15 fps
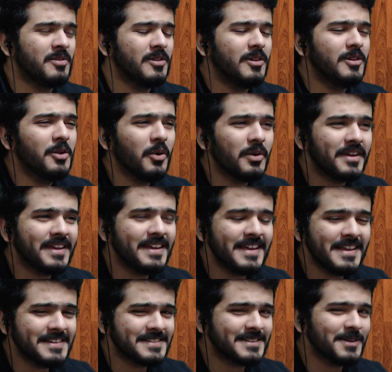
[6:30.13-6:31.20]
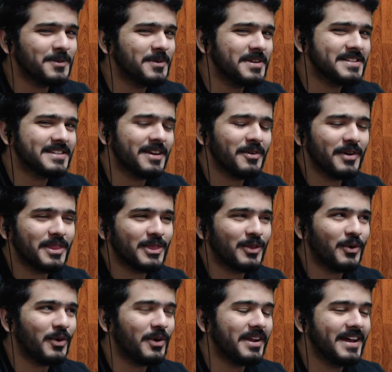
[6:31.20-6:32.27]
Loki is the reason why
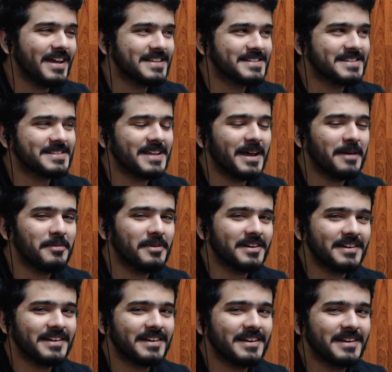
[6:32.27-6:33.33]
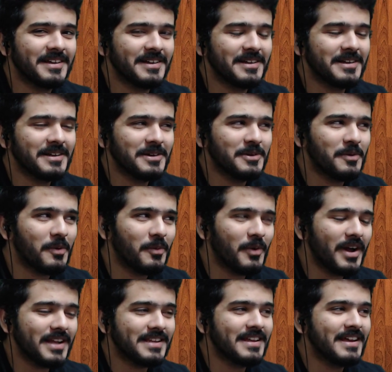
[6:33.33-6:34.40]
Thor has his hammer?
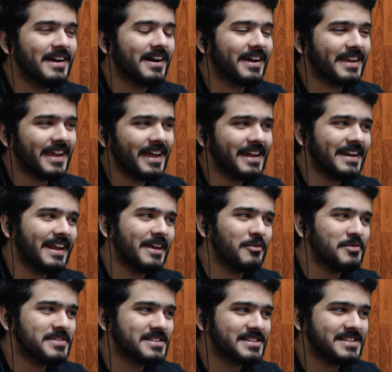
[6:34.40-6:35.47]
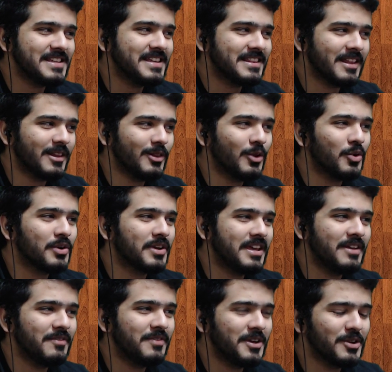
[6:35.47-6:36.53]
What? Again, like we see the
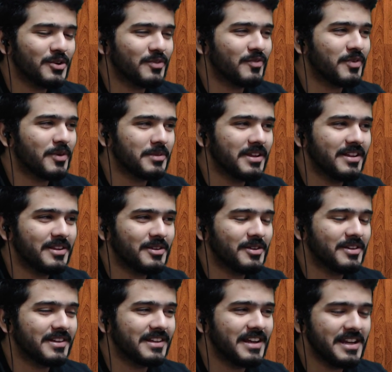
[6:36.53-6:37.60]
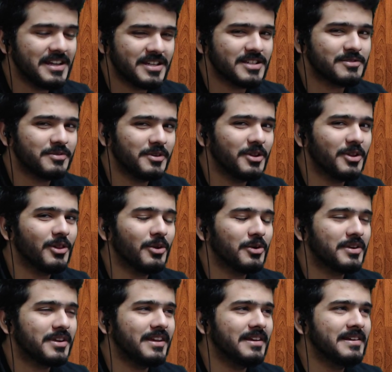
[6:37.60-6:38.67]
Loki video from the, the latest video,
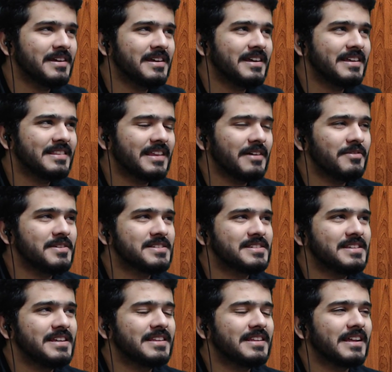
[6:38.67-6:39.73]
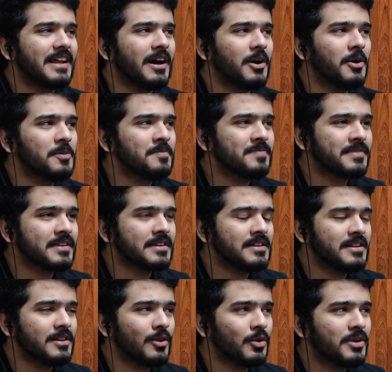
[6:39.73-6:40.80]
Loki. In that we see that how
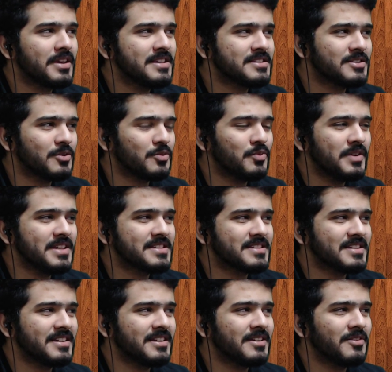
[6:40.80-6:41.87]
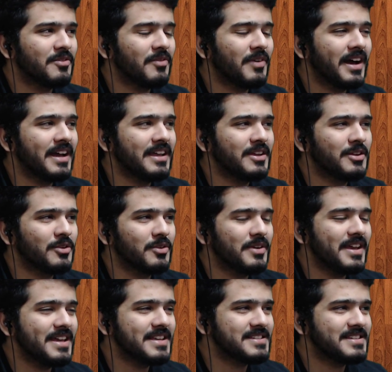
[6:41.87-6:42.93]
Loki is the reason why,
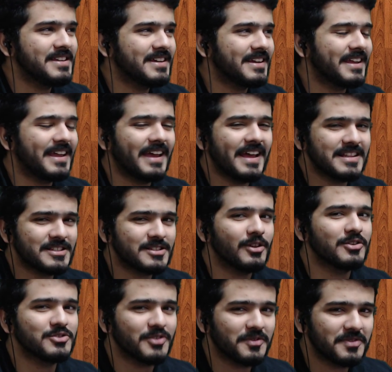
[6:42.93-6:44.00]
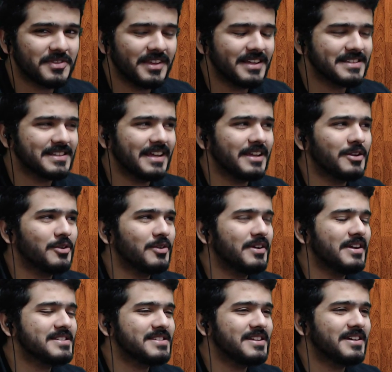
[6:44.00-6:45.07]
Aesir gets lots of things, like,
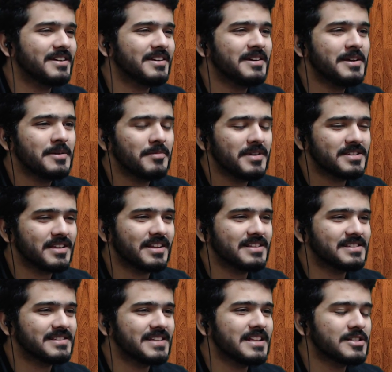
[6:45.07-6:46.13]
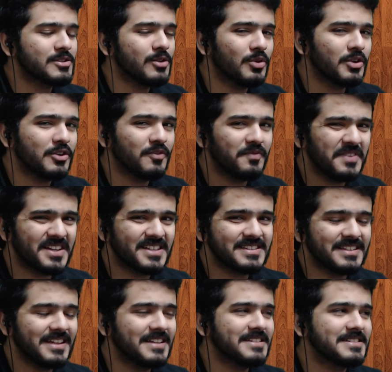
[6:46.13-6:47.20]
Aesir basically sends Loki to fix
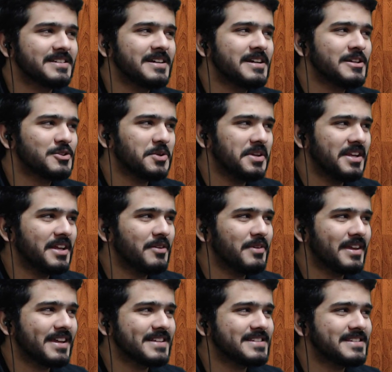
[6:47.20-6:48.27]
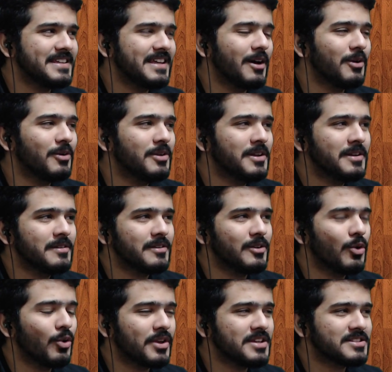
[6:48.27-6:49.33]
things. So in here we can see how
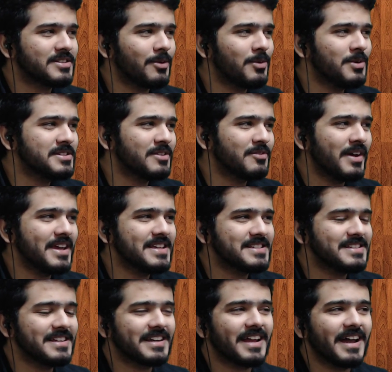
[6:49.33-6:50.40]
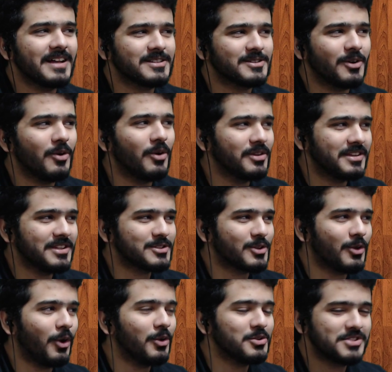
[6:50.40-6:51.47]
Loki is the reason why Aesir got all this
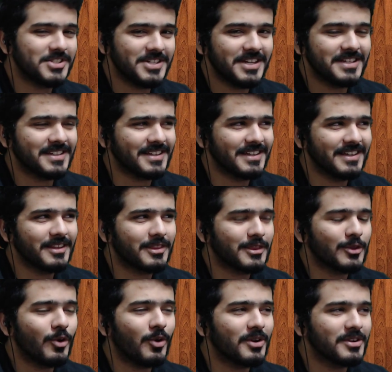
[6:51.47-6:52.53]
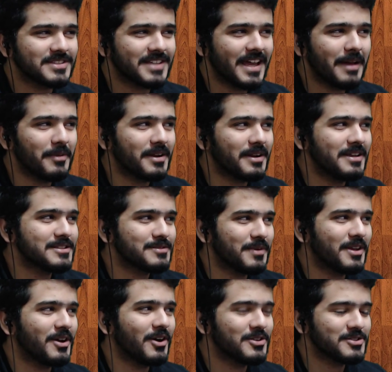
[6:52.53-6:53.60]
cool shit. Thor's hammer is
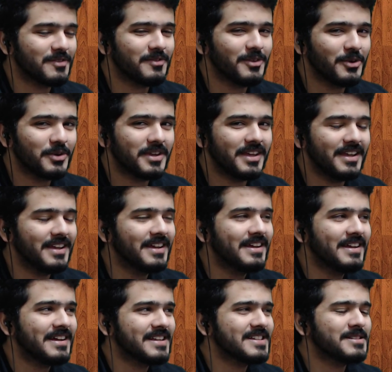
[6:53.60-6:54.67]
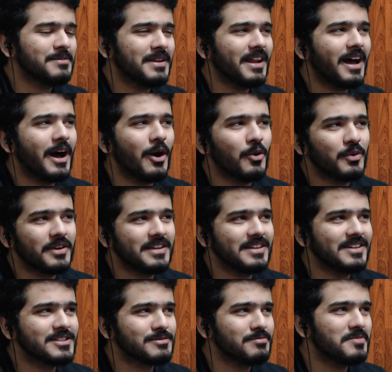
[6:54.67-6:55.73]
because of Loki. Doesn't matter how
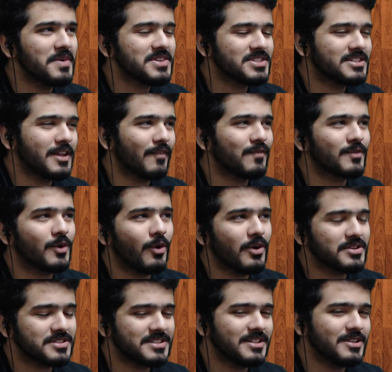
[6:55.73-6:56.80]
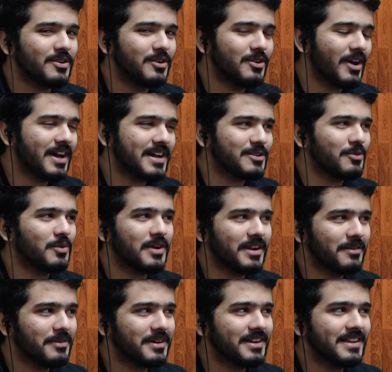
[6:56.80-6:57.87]
his mischief caused it or not or
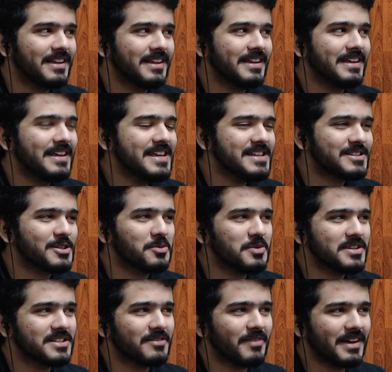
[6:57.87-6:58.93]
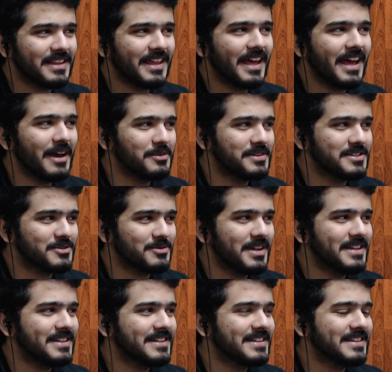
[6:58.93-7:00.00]
whatever, he's the reason why they have this,
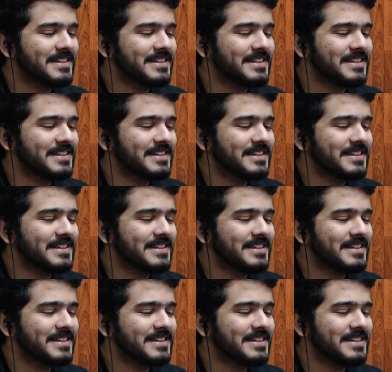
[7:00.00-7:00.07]
right?